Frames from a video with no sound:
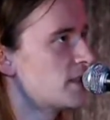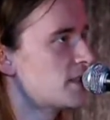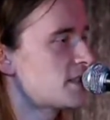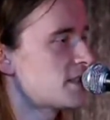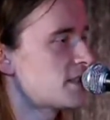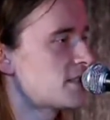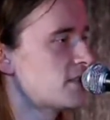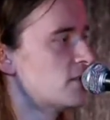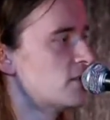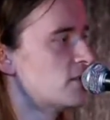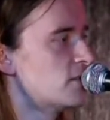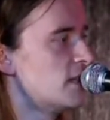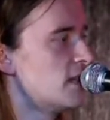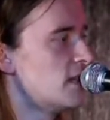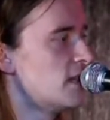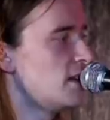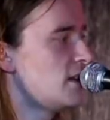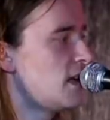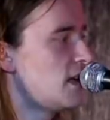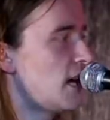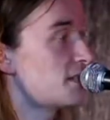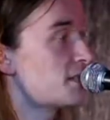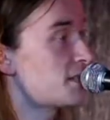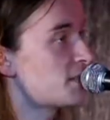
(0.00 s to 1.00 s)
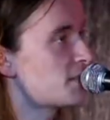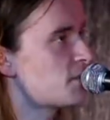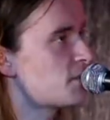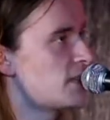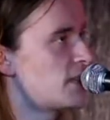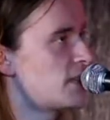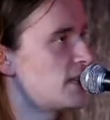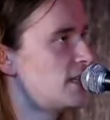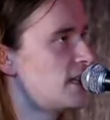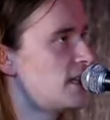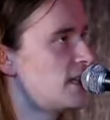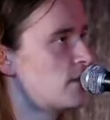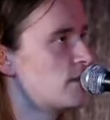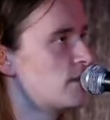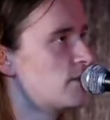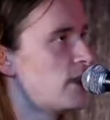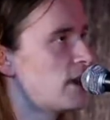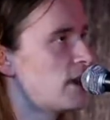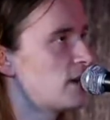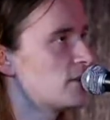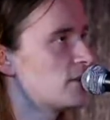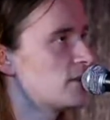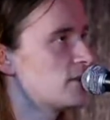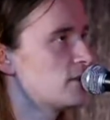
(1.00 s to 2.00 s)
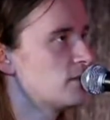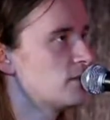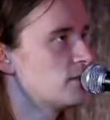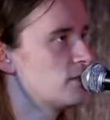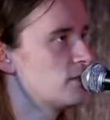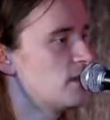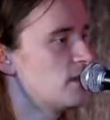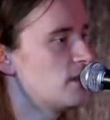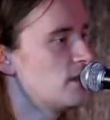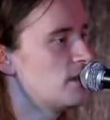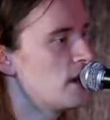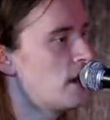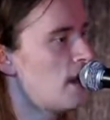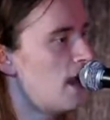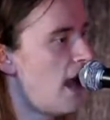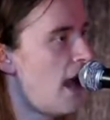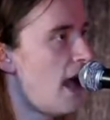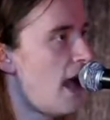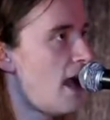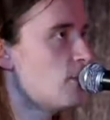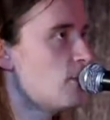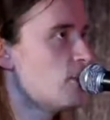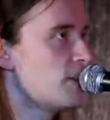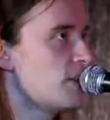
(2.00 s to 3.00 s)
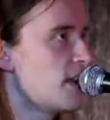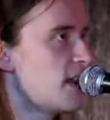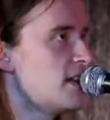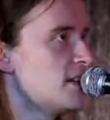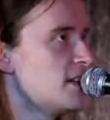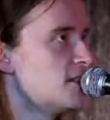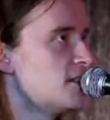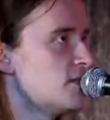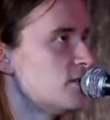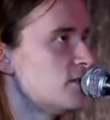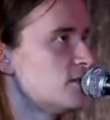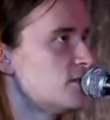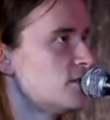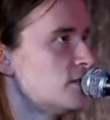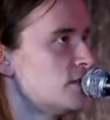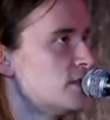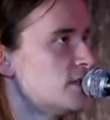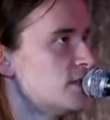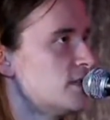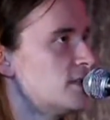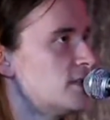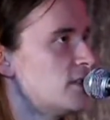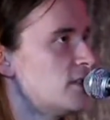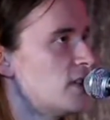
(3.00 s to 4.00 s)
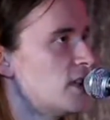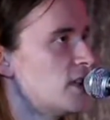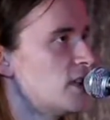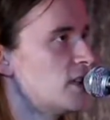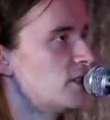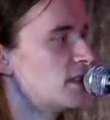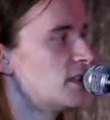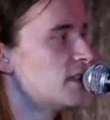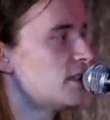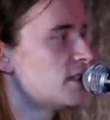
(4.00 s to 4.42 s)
So I just want to get better at what I do, you know what I mean?